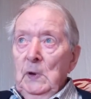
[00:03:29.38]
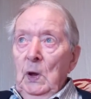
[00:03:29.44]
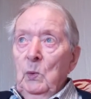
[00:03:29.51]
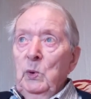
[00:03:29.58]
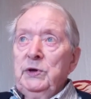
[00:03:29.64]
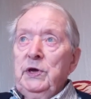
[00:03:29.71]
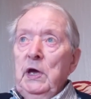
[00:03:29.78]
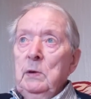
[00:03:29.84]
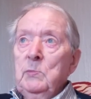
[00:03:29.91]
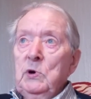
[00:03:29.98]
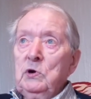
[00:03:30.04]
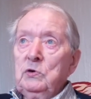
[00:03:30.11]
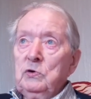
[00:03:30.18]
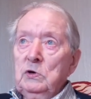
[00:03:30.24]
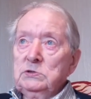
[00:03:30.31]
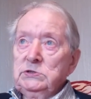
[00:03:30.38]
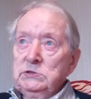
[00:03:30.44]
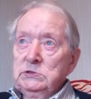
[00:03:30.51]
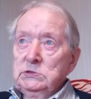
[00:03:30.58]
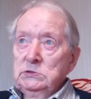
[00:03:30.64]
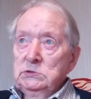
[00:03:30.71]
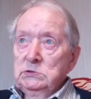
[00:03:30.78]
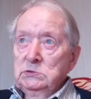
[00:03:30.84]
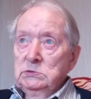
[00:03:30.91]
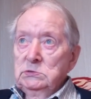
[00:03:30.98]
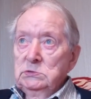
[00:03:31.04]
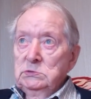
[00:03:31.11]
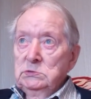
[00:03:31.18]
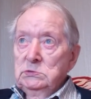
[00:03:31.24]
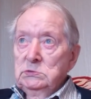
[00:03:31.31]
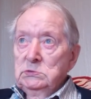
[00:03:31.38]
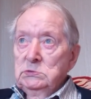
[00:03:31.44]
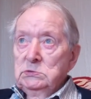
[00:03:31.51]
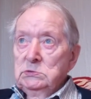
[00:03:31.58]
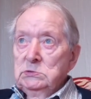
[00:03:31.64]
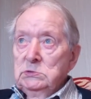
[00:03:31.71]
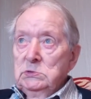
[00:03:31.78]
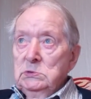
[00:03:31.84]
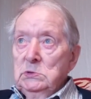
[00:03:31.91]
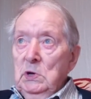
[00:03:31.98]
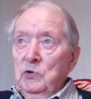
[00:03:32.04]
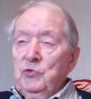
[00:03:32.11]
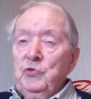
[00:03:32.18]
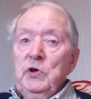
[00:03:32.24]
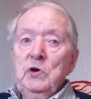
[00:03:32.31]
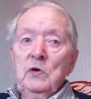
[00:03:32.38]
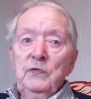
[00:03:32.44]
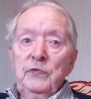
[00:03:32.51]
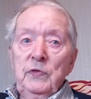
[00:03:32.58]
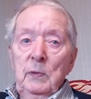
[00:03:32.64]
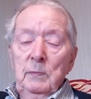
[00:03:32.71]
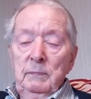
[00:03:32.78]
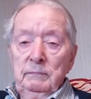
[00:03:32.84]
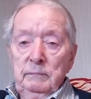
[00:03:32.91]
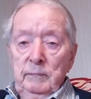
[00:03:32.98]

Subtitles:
We came across 3 of them.